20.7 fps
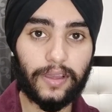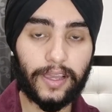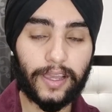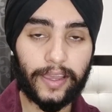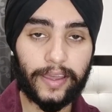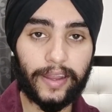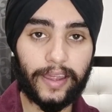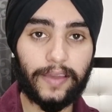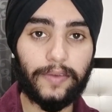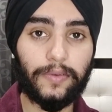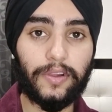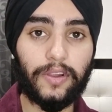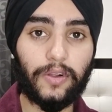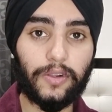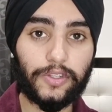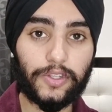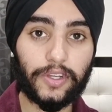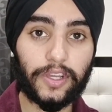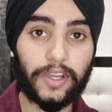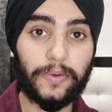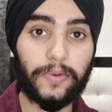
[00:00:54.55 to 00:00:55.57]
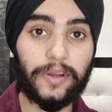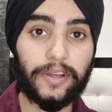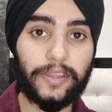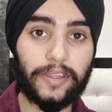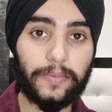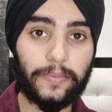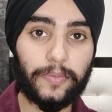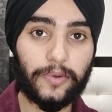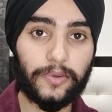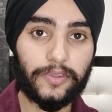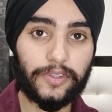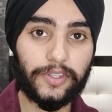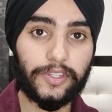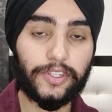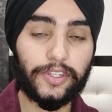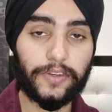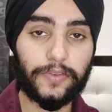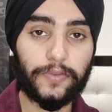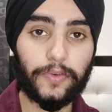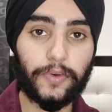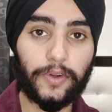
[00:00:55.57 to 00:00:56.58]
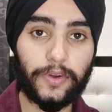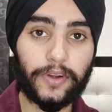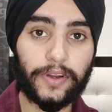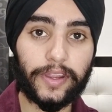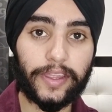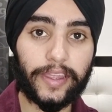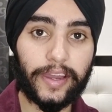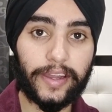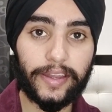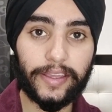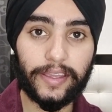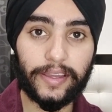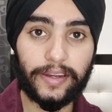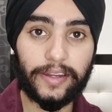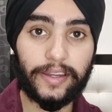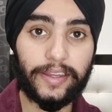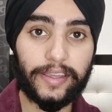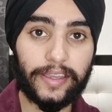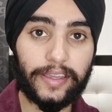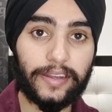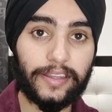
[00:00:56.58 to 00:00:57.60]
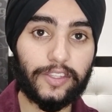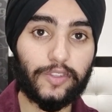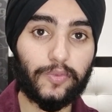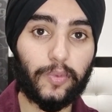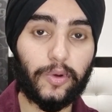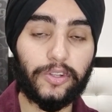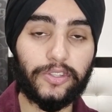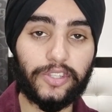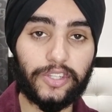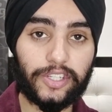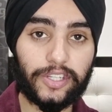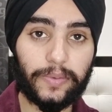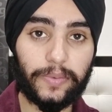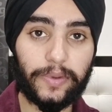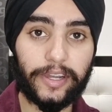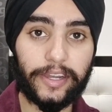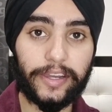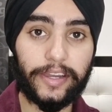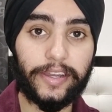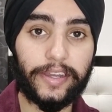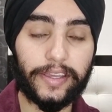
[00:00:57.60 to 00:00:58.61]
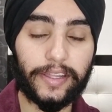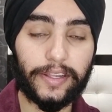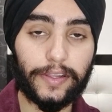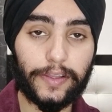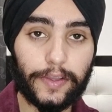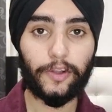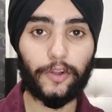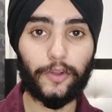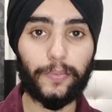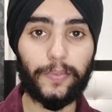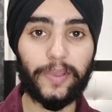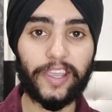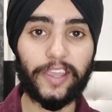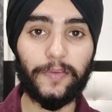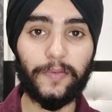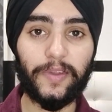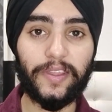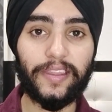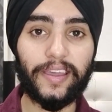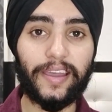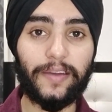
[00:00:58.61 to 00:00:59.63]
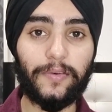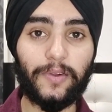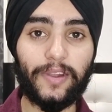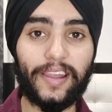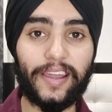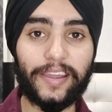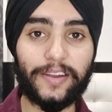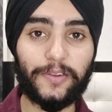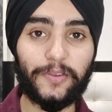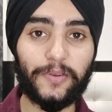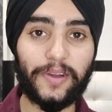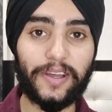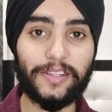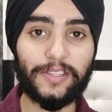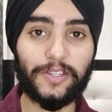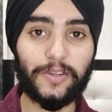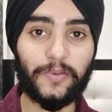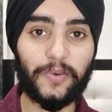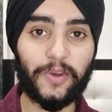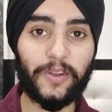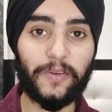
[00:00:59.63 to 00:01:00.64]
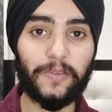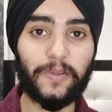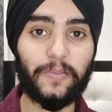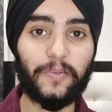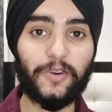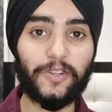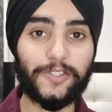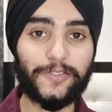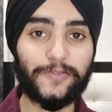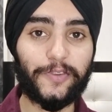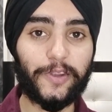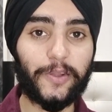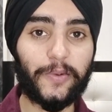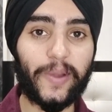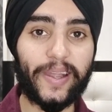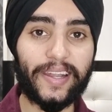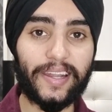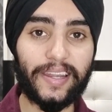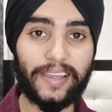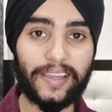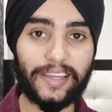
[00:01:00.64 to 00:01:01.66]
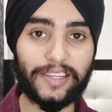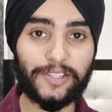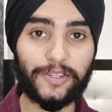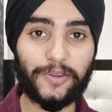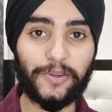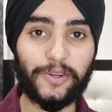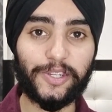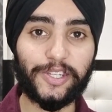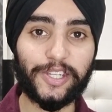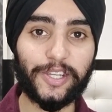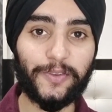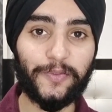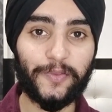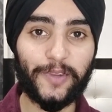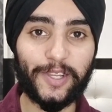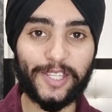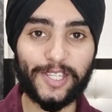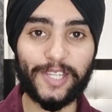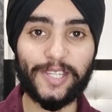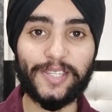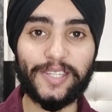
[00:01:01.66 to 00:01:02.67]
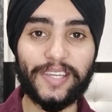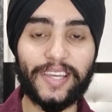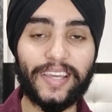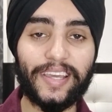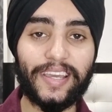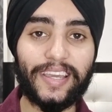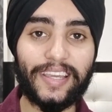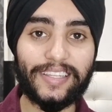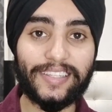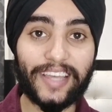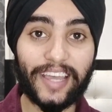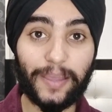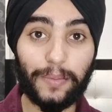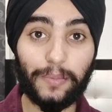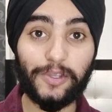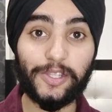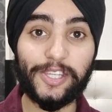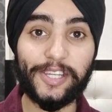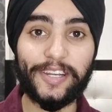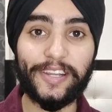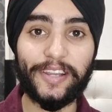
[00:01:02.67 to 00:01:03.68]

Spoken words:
And I will also cover the procedure for getting a DNS sponsorship in detail. To begin with, I would like to answer one of the most frequently asked questions, which is IMU CET